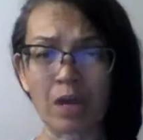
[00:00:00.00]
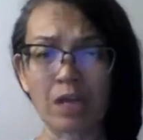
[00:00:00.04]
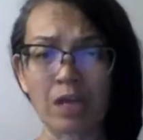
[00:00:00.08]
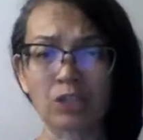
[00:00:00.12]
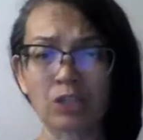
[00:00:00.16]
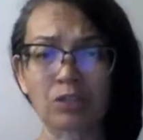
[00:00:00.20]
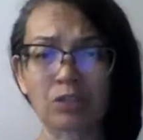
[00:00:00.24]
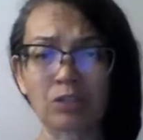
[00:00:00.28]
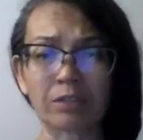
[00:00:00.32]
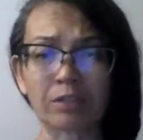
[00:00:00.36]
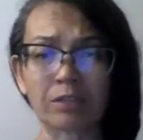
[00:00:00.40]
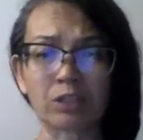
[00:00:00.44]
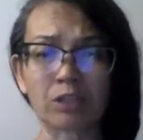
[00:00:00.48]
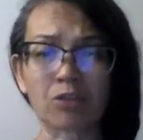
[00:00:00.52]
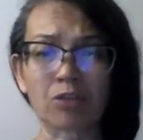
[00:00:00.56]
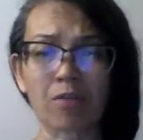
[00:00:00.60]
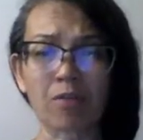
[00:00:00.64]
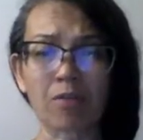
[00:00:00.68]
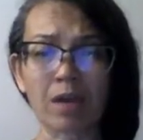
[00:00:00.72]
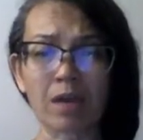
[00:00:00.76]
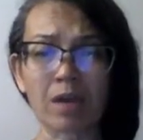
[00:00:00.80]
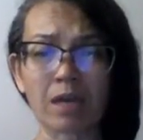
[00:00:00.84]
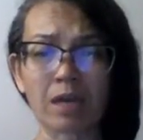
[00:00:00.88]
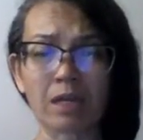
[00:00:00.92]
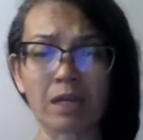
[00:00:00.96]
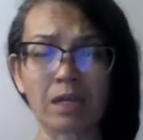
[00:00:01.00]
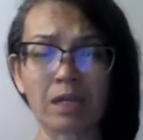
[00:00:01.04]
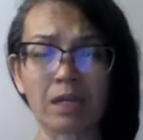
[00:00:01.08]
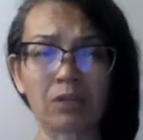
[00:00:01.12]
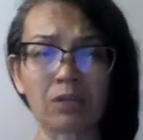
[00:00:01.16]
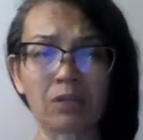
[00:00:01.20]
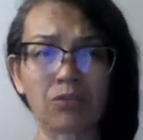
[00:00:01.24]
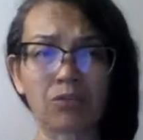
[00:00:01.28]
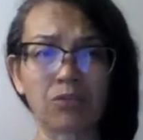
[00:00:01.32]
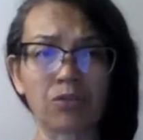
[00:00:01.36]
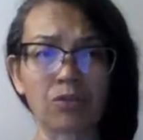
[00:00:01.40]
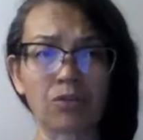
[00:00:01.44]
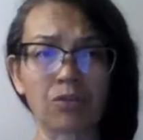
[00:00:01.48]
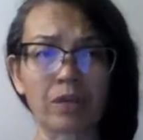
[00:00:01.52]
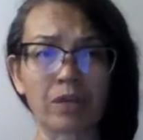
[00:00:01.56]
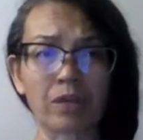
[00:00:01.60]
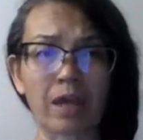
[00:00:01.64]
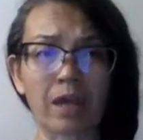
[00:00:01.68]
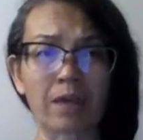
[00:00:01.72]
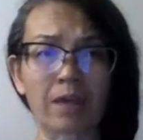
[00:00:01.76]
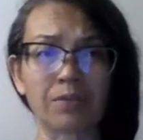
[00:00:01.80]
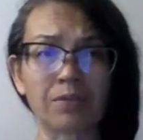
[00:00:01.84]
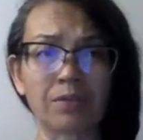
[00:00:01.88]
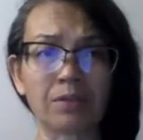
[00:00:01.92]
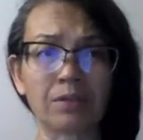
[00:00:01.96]
So let's go ahead and look
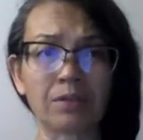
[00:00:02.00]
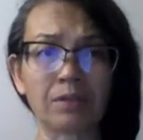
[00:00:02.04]
at the